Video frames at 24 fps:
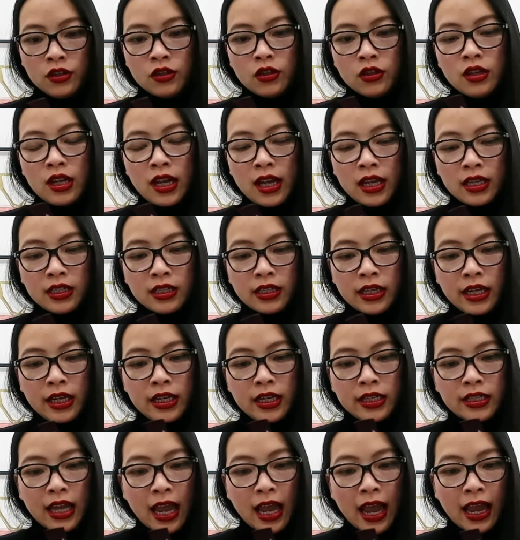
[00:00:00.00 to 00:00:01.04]
So next
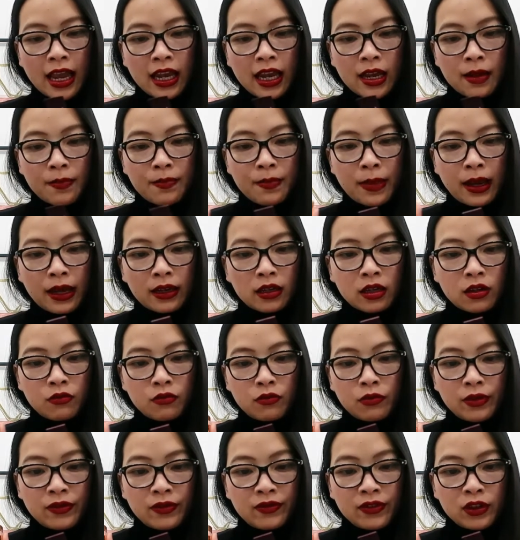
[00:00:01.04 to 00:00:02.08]
is a Matte
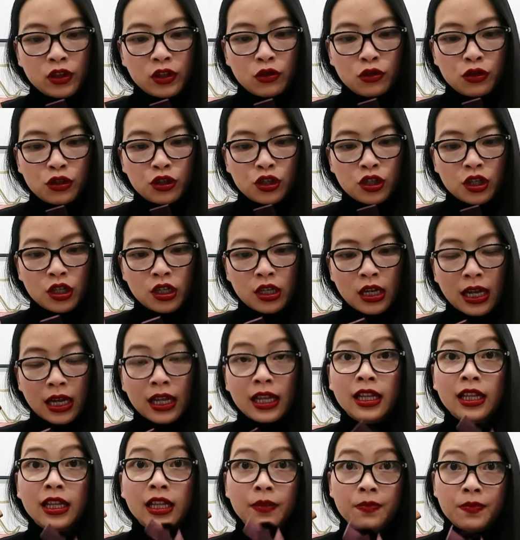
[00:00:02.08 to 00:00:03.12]
Revolution
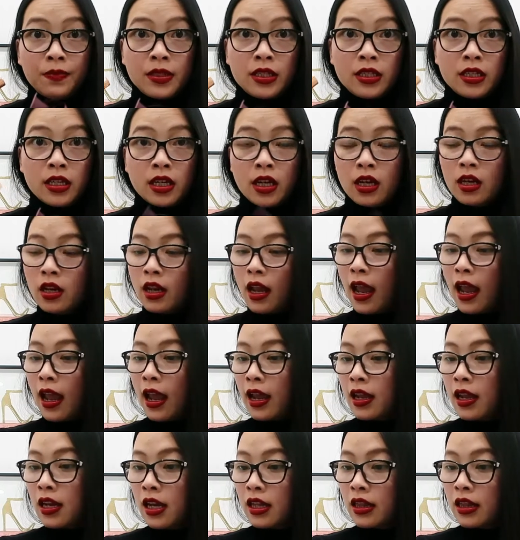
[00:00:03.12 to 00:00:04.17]
lipstick,
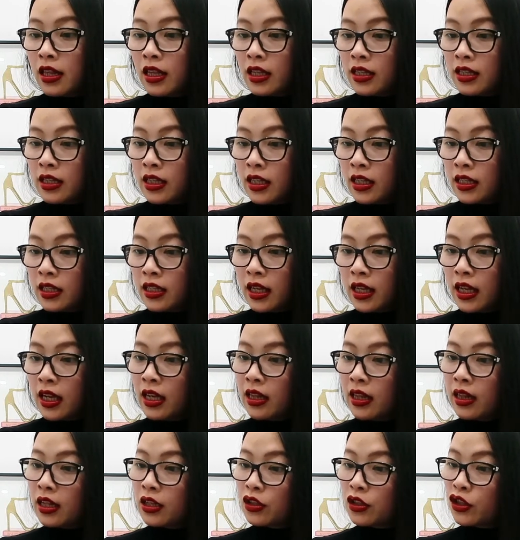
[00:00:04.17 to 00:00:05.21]
and this is
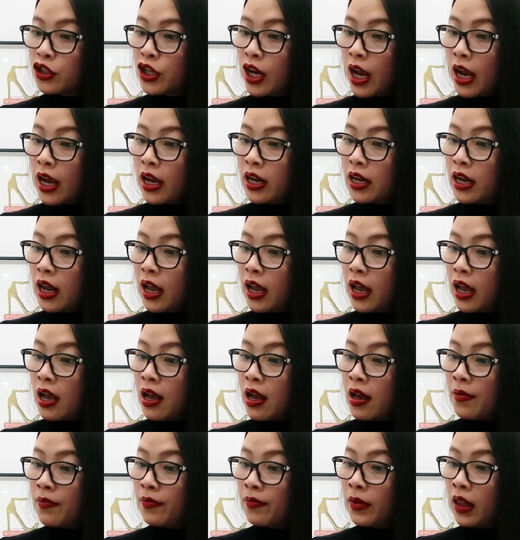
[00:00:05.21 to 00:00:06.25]
in the shade
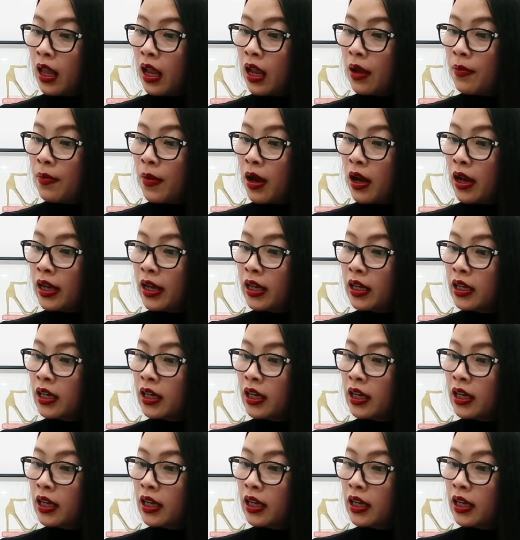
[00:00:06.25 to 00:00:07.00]
MI